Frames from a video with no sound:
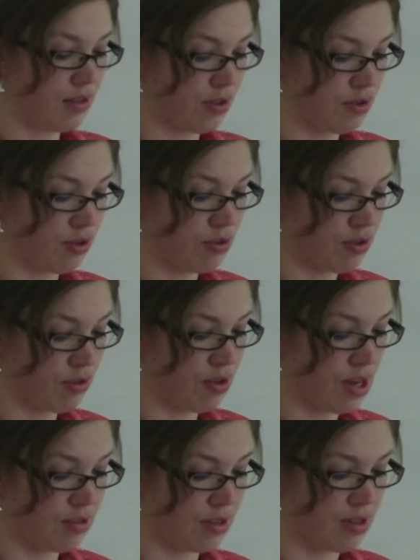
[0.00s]
so June
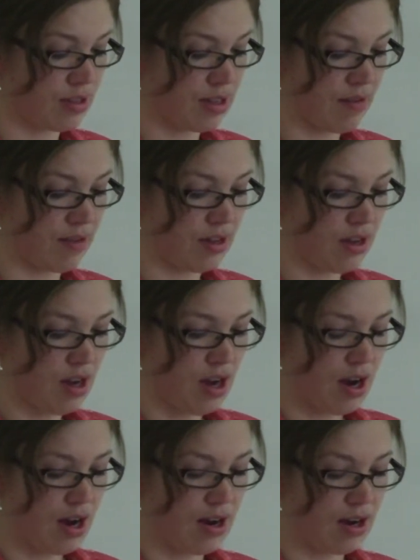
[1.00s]
2007,
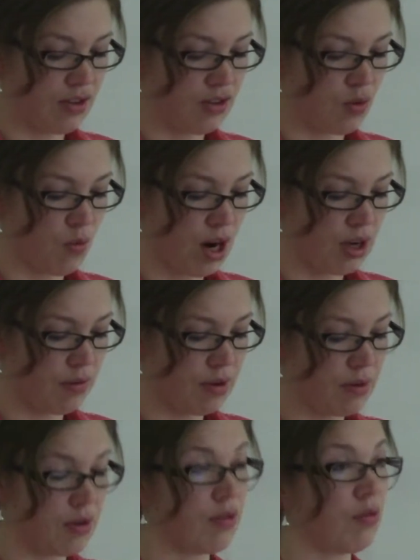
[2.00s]
the
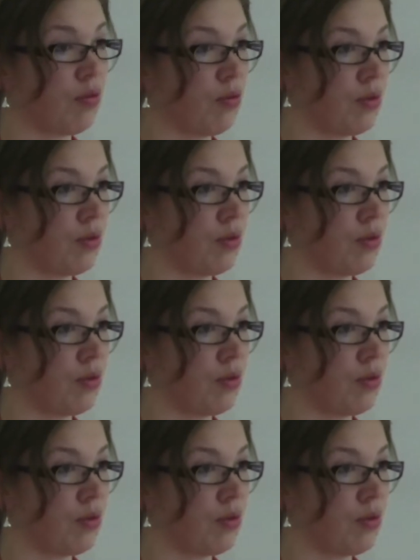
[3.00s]
winery